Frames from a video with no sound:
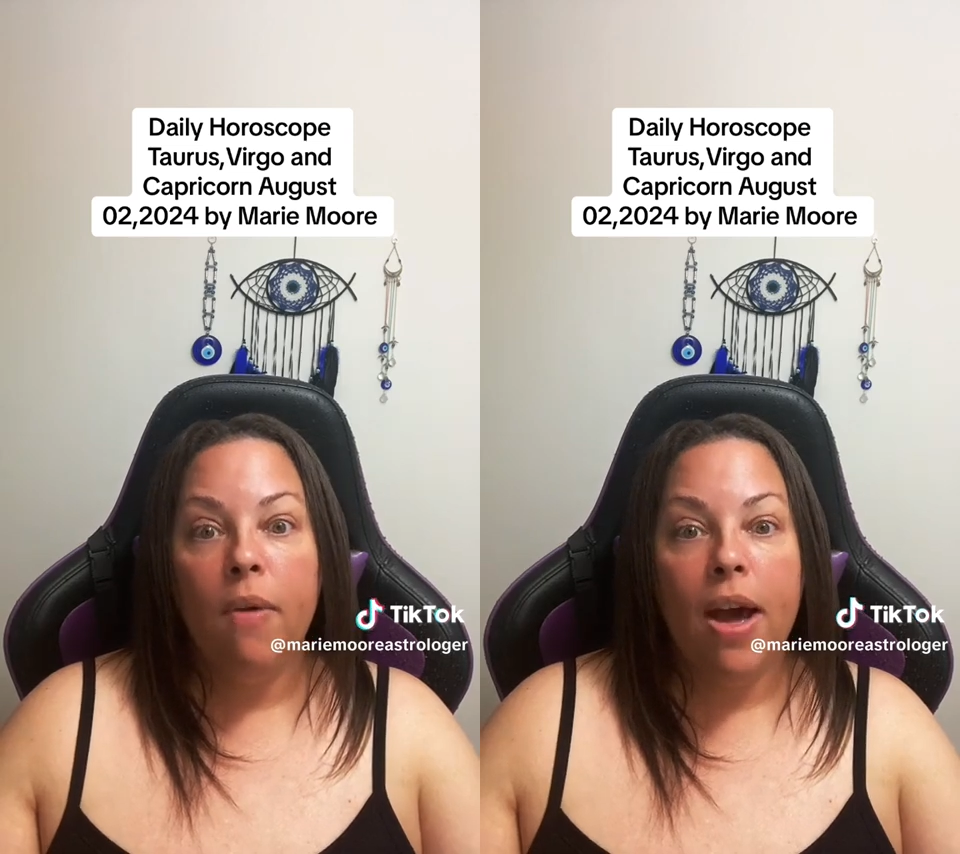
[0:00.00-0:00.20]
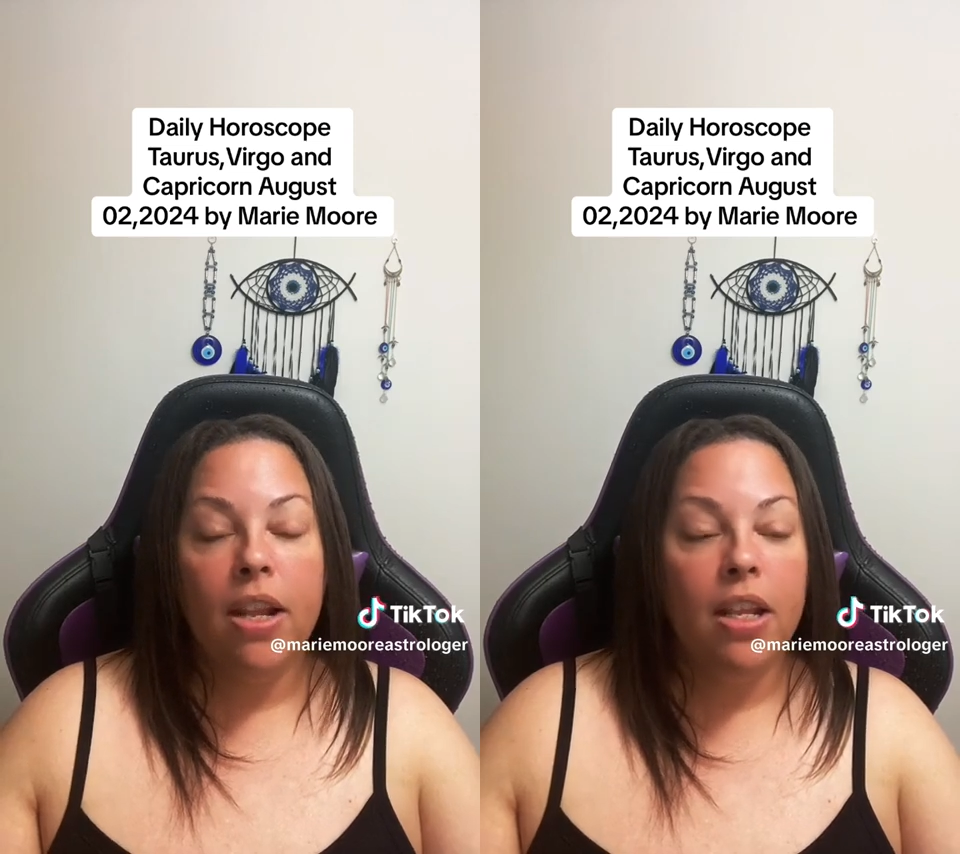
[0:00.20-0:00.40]

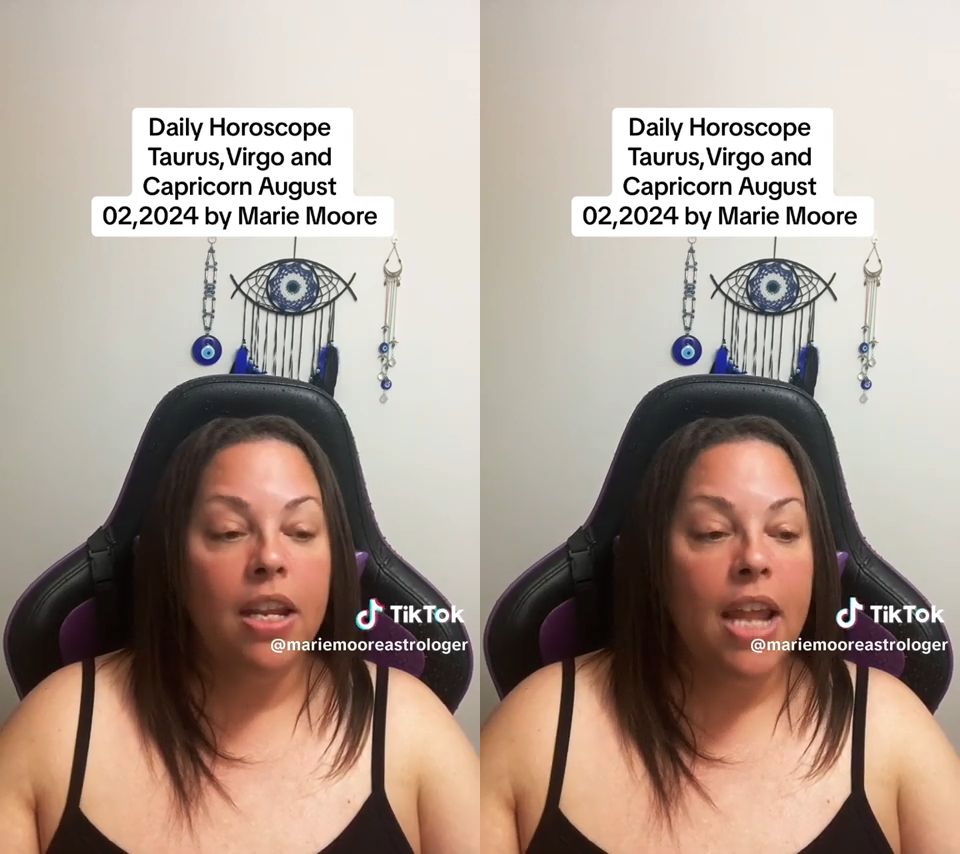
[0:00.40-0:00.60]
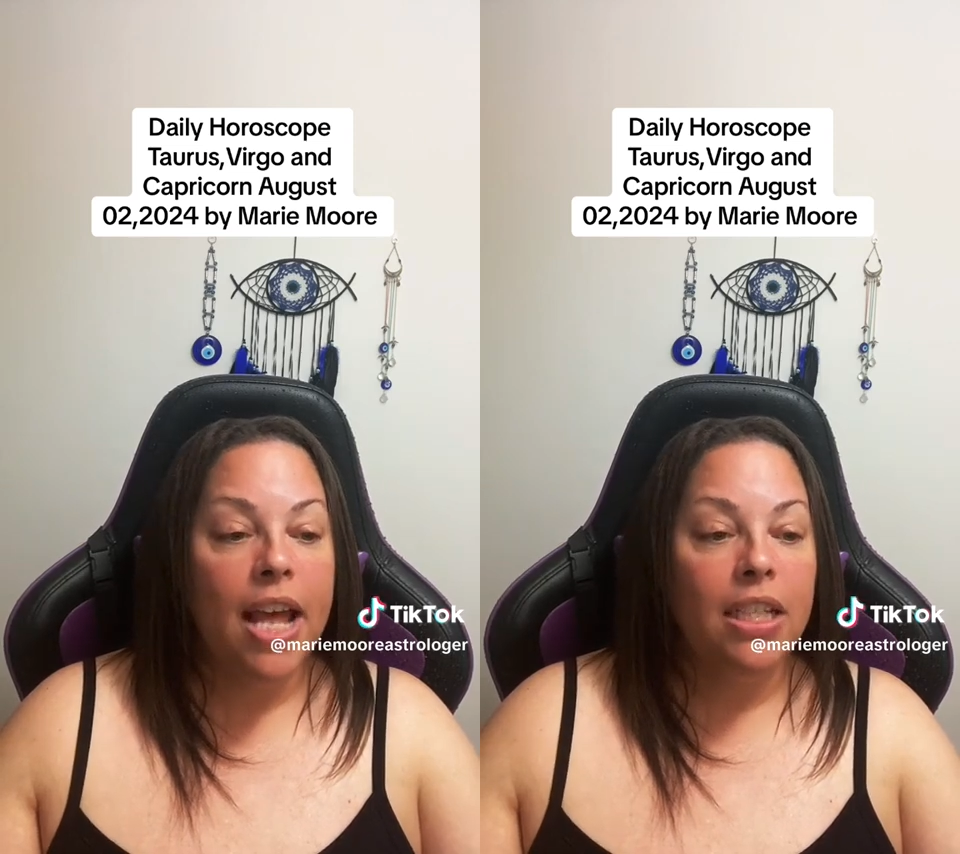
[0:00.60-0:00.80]
out of the
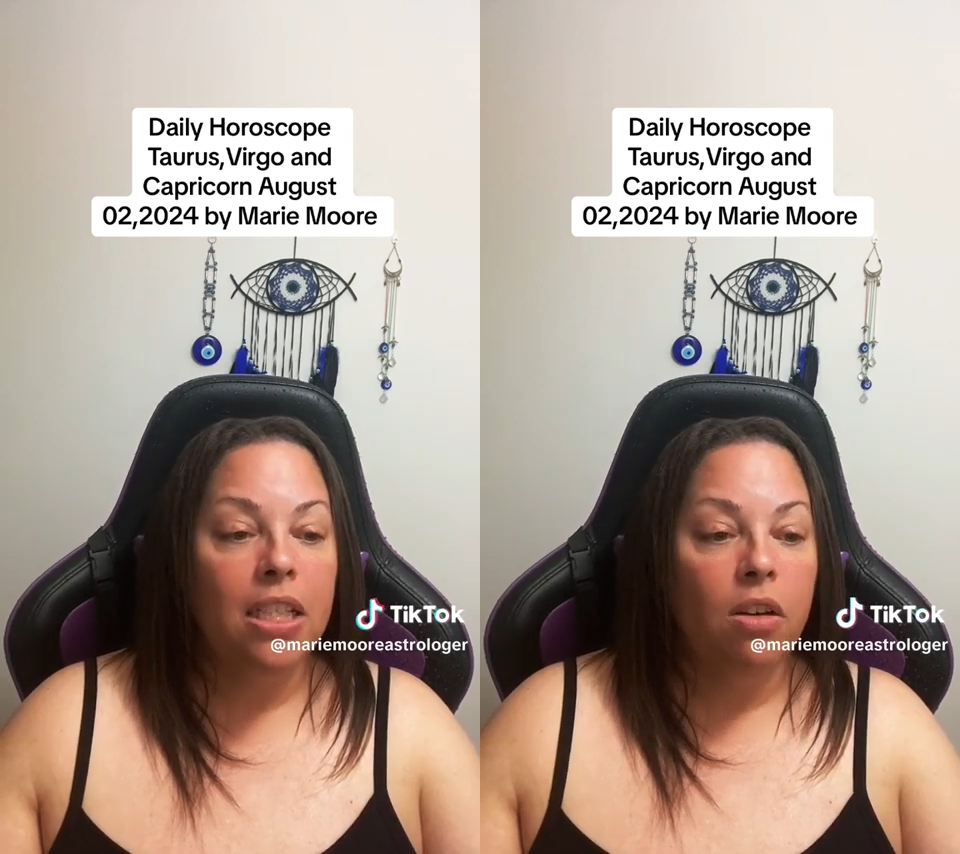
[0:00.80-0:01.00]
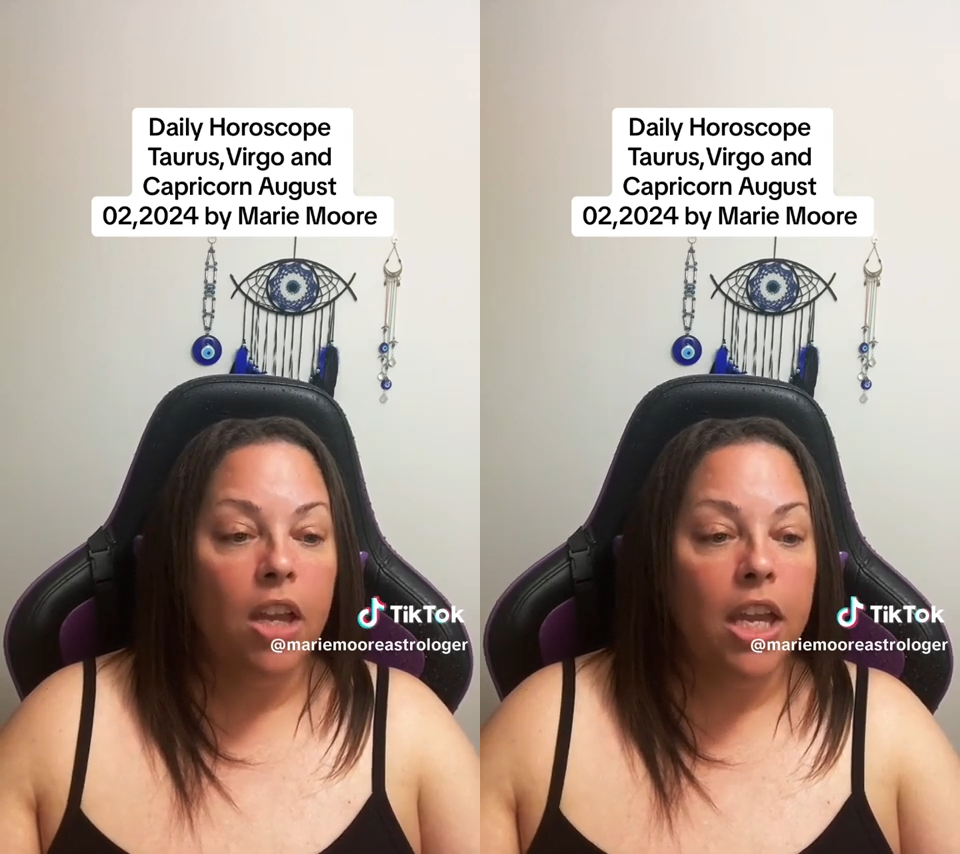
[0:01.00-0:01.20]

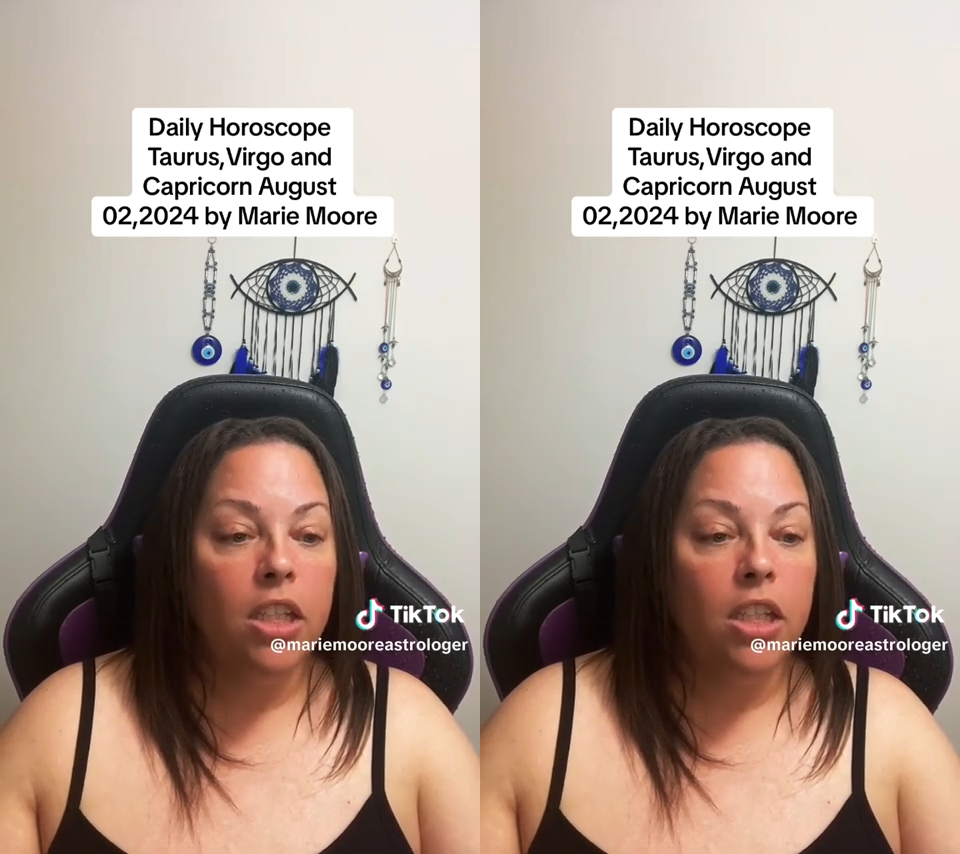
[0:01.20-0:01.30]
nest, okay?